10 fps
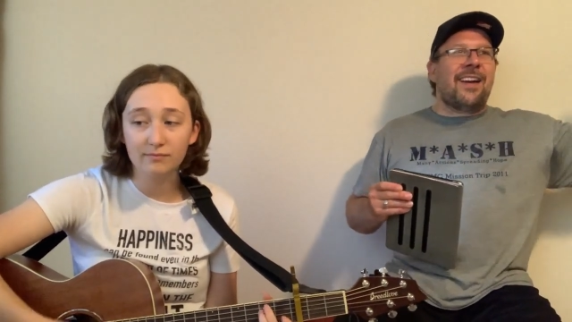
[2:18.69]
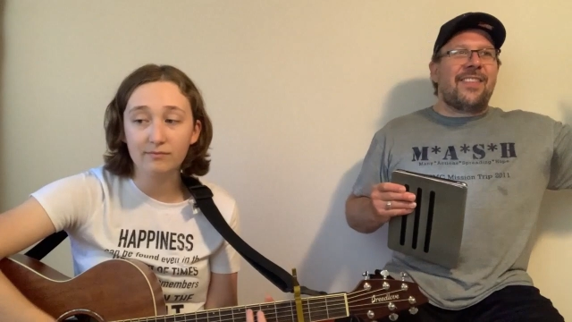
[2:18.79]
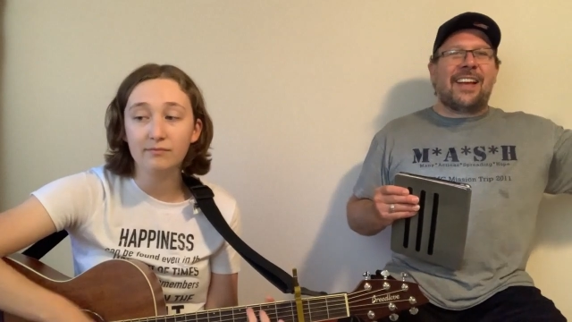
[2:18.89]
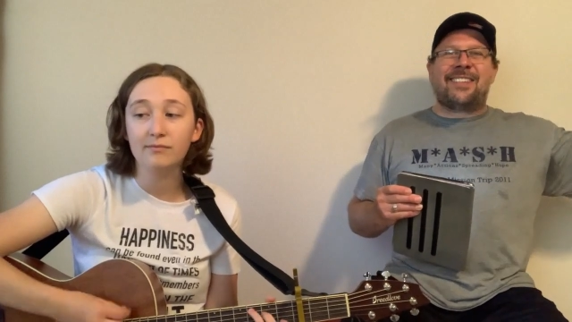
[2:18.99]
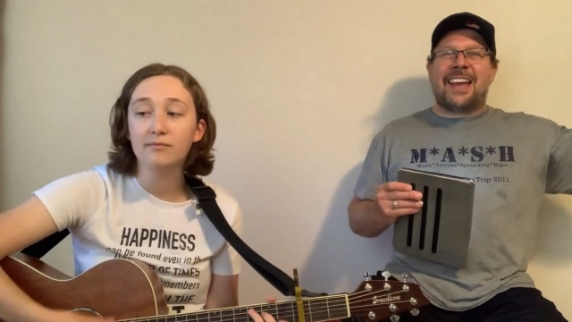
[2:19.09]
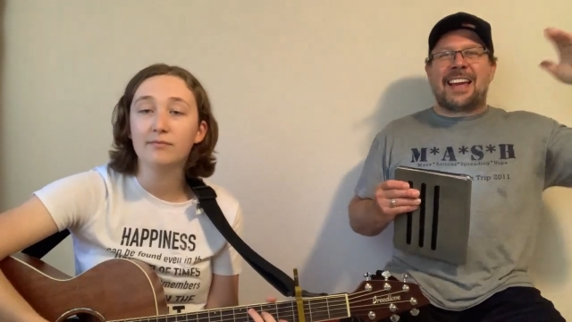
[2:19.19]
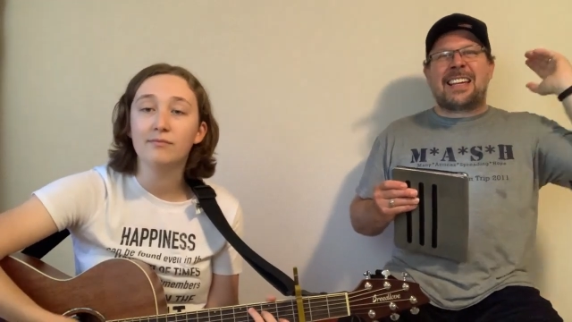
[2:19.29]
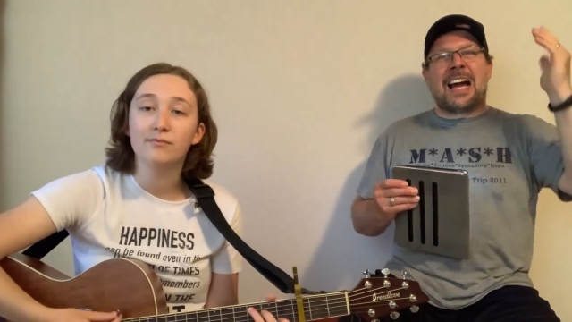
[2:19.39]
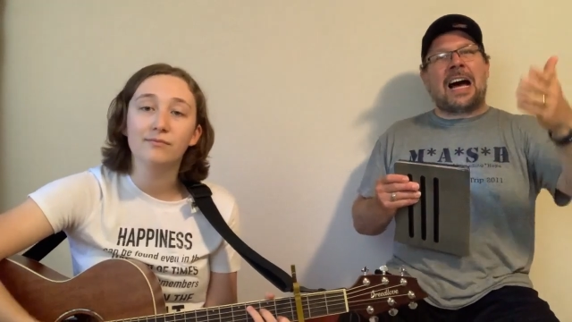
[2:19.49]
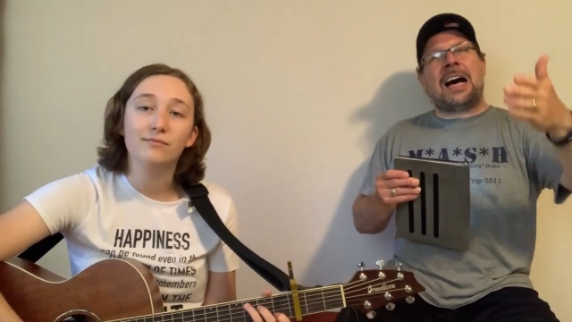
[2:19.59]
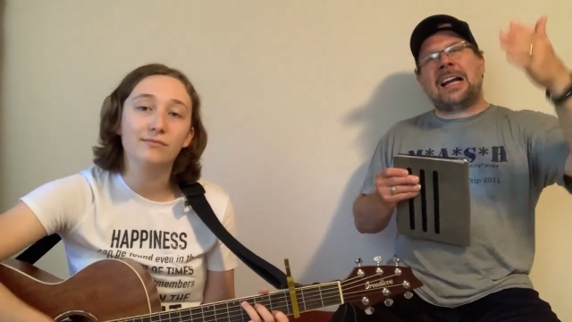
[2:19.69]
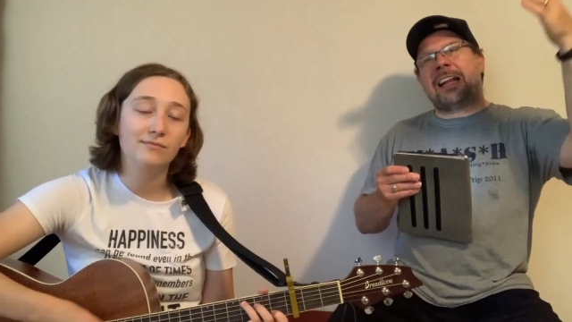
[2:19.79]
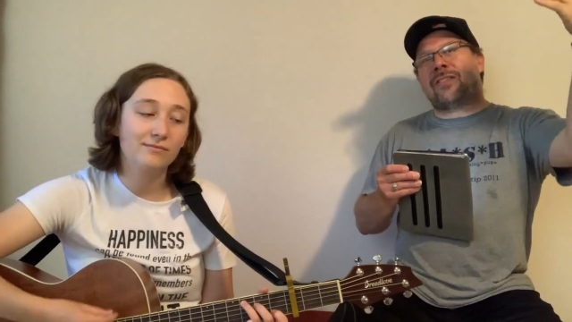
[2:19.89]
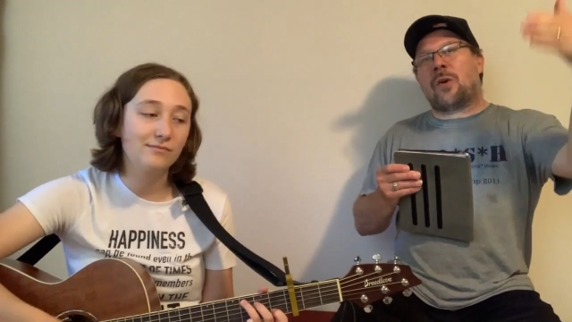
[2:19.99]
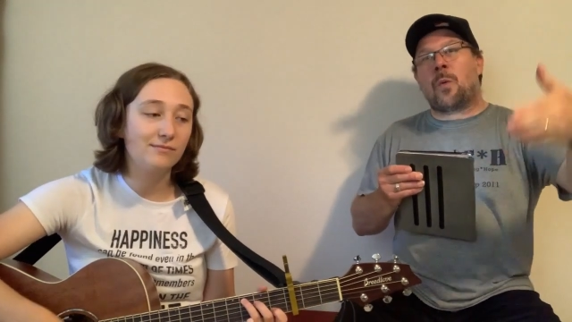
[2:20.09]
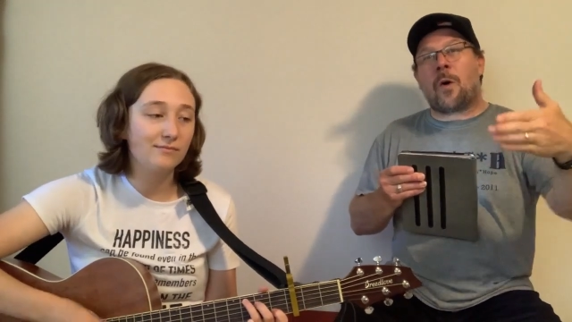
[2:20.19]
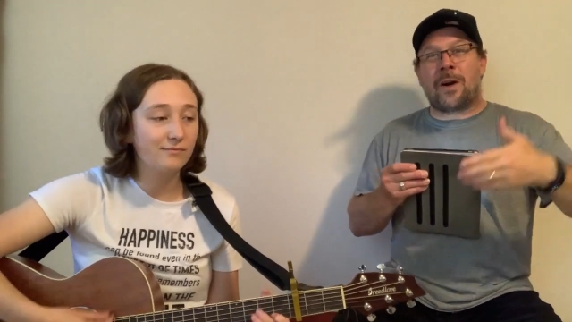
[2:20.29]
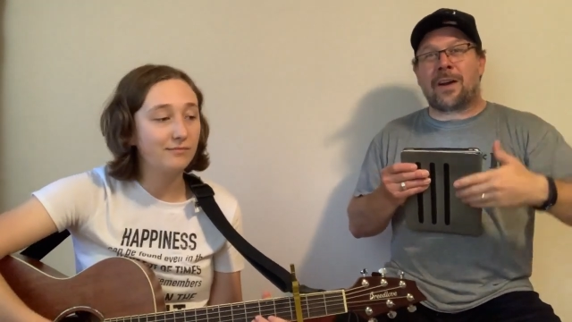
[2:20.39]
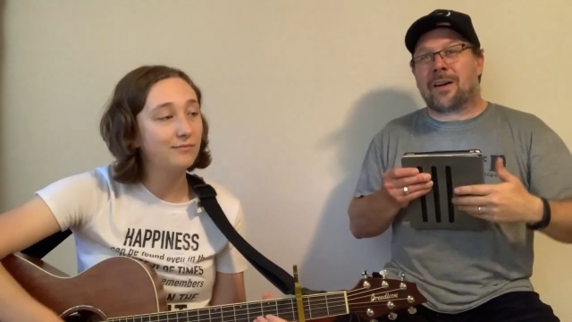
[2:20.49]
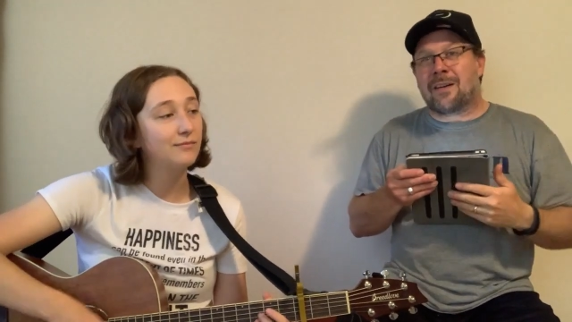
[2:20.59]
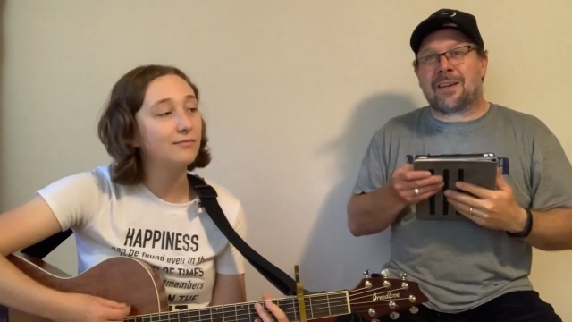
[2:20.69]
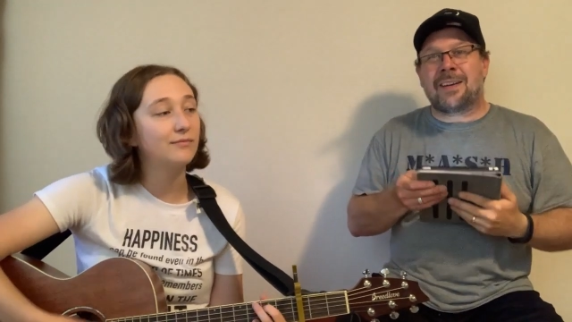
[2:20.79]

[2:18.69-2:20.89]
Speaker 1: they say, God is a warrior.